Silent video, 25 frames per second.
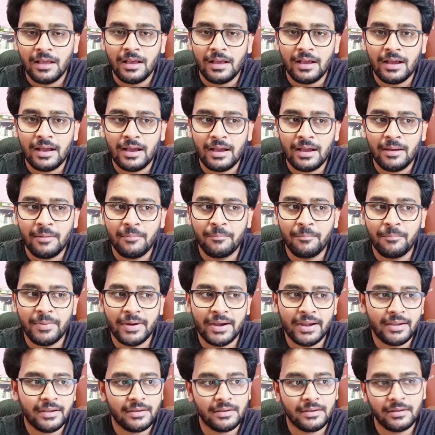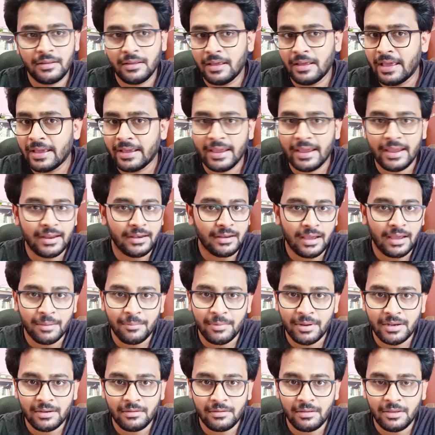uh, but again I
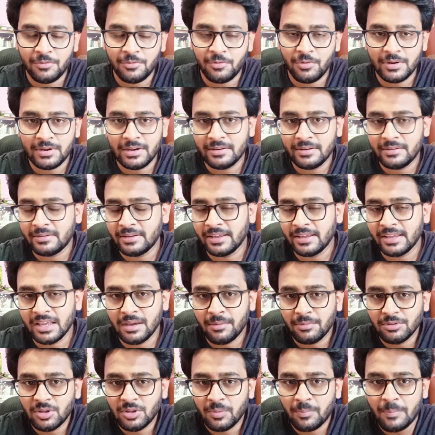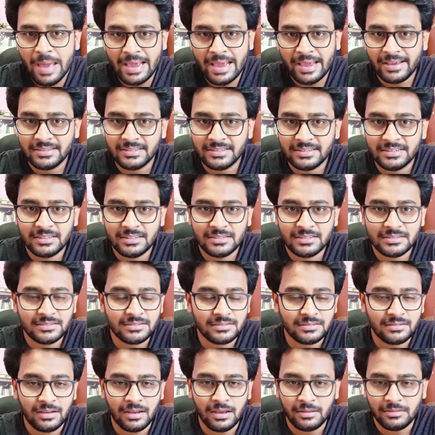mean if you are thinking about the packages
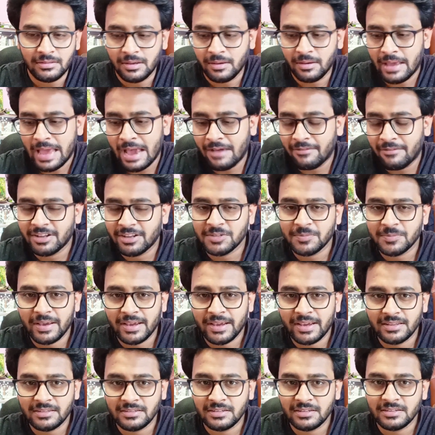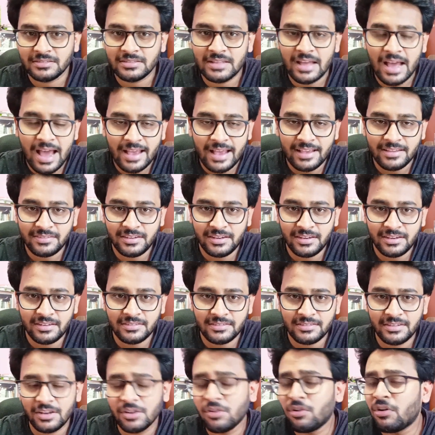uh, the average packages the highest
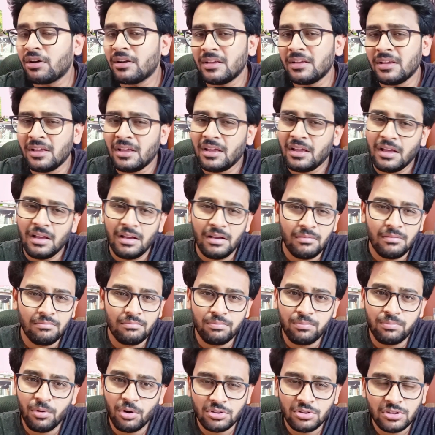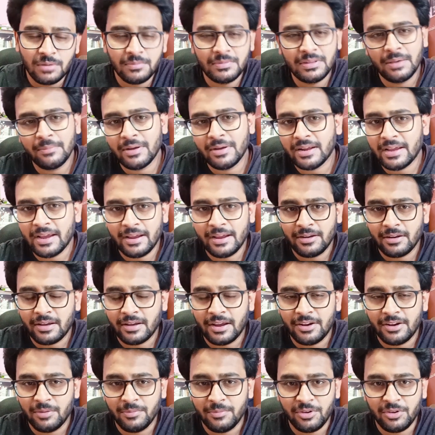CTC and all both of them are kind,
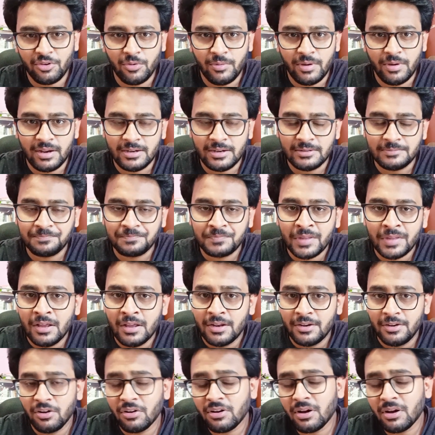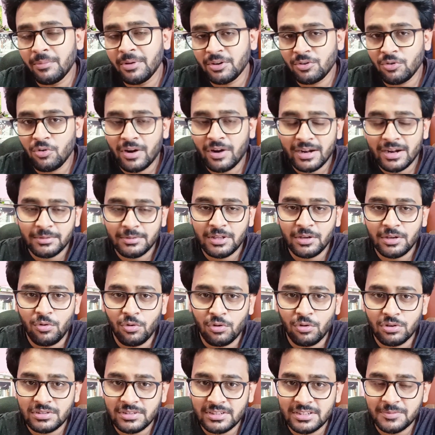kind of equivalent. Now coming to whatever the
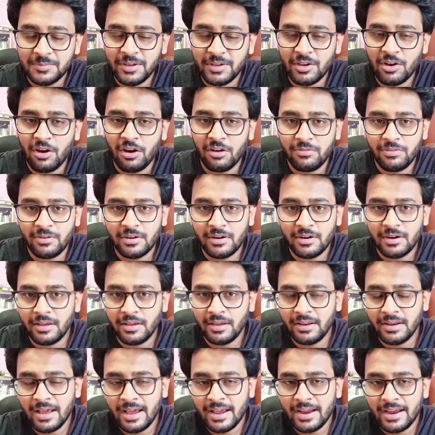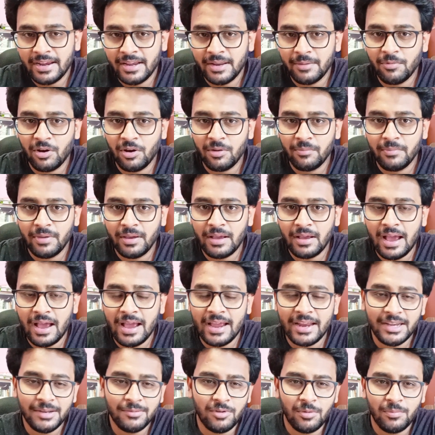courses being offered in IIT Bombay,
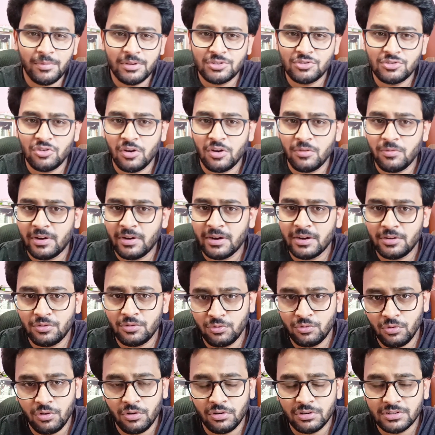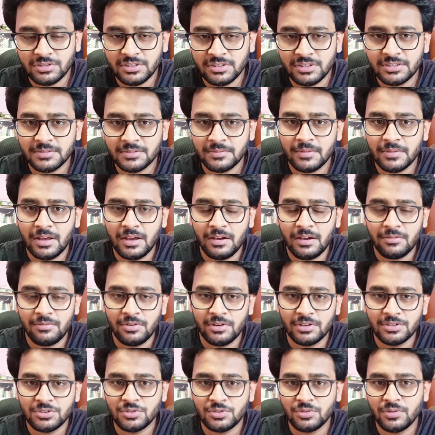IIT Bombay is to offer two courses. Uh,
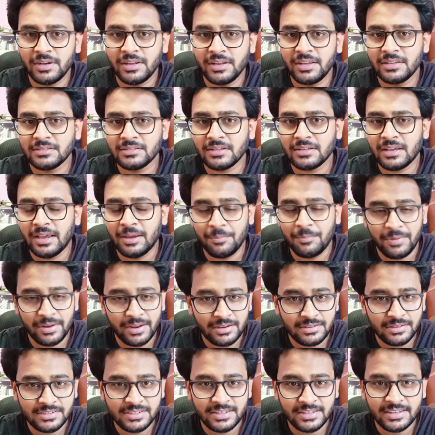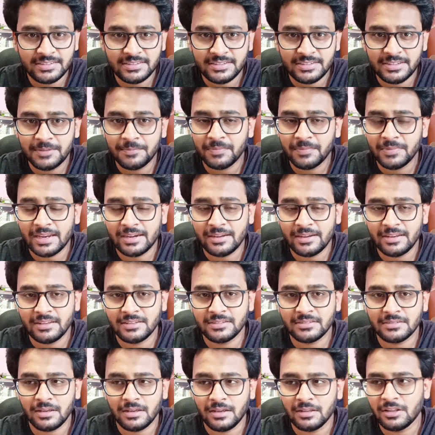first one is MTech in CSE, that
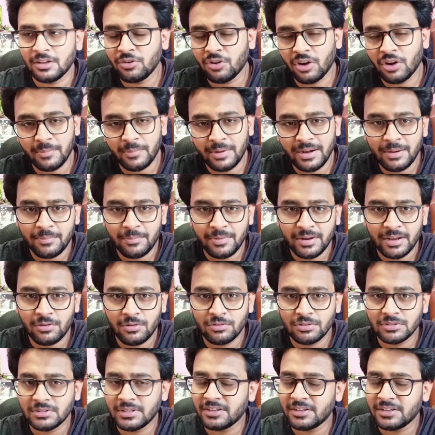is uh, the normal MTech course